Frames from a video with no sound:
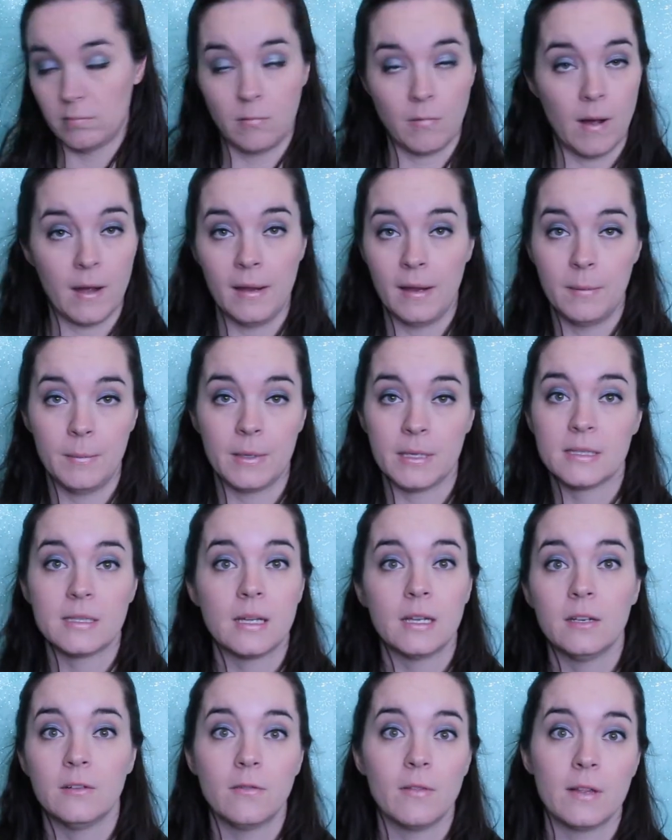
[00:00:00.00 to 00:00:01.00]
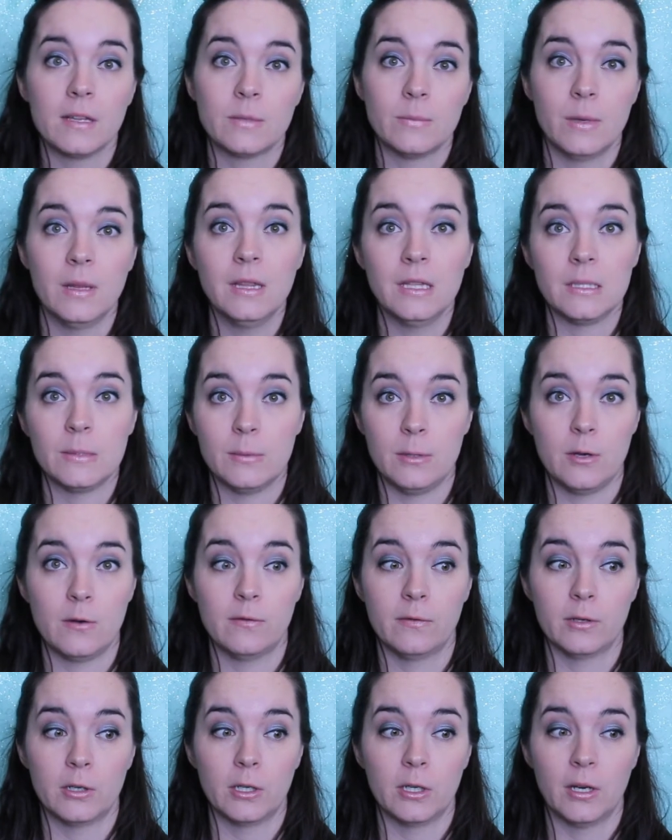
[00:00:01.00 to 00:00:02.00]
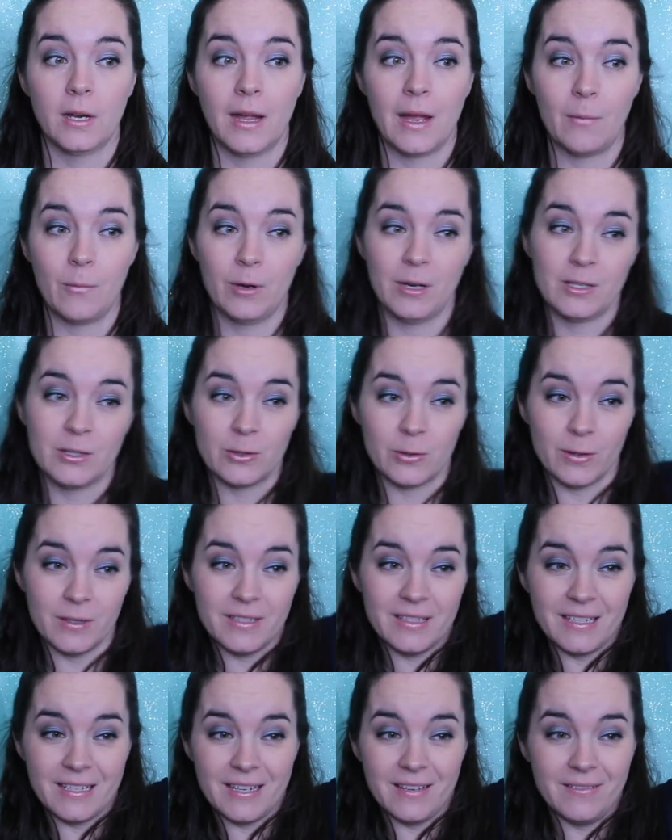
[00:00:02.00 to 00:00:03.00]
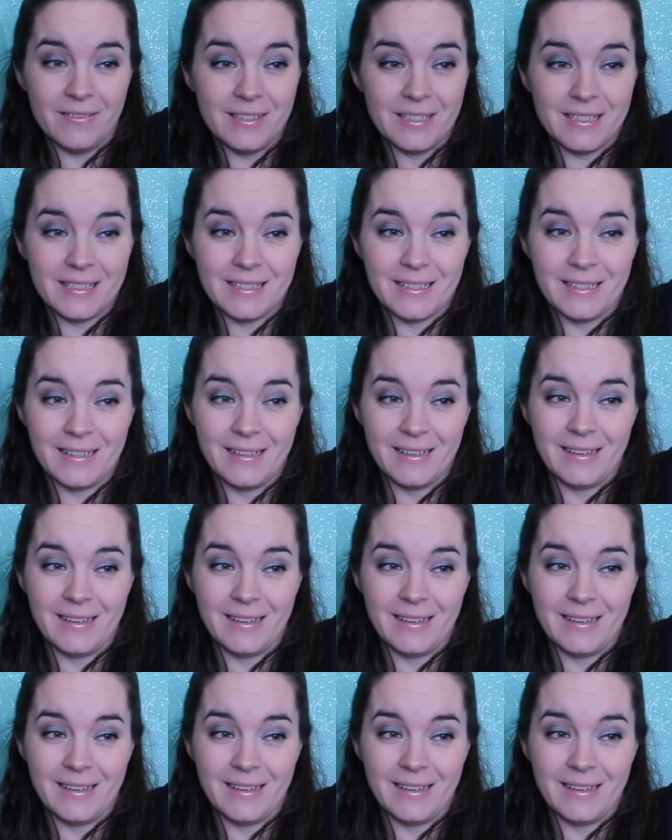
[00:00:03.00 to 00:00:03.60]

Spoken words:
why I'm excited for this month to be over. I'm wearing short sleeves.